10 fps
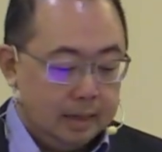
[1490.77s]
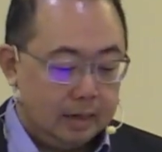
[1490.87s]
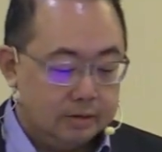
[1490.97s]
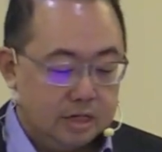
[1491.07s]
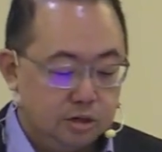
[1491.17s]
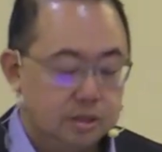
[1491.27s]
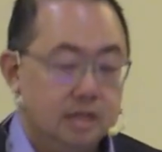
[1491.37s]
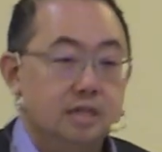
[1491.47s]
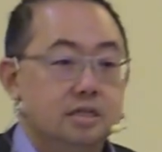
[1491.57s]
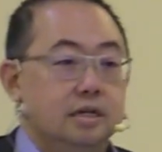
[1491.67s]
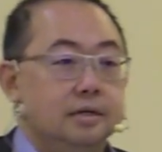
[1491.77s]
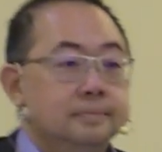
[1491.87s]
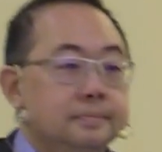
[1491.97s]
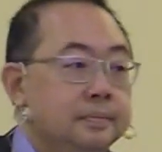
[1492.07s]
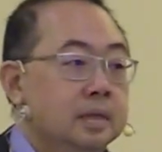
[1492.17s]
Now, it's interesting, isn't it?
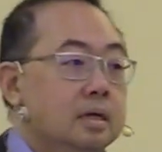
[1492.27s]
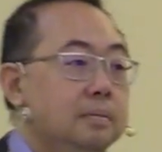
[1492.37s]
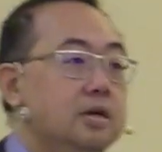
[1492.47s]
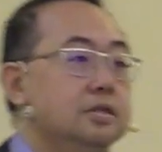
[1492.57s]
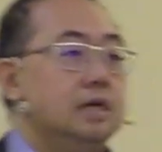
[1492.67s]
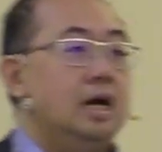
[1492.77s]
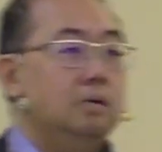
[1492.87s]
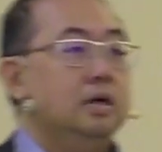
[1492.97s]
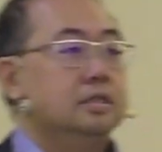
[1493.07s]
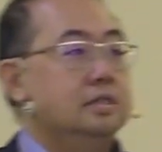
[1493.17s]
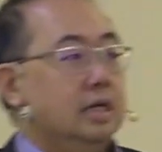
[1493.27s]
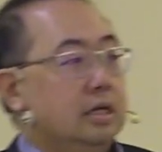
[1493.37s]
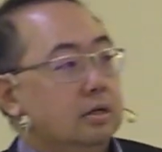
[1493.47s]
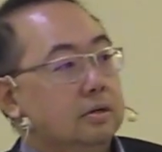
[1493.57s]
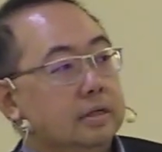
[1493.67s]
Because I want to say to
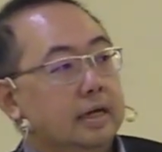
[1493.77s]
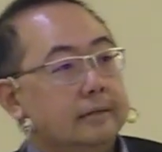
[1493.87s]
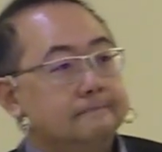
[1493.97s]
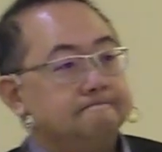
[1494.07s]
you that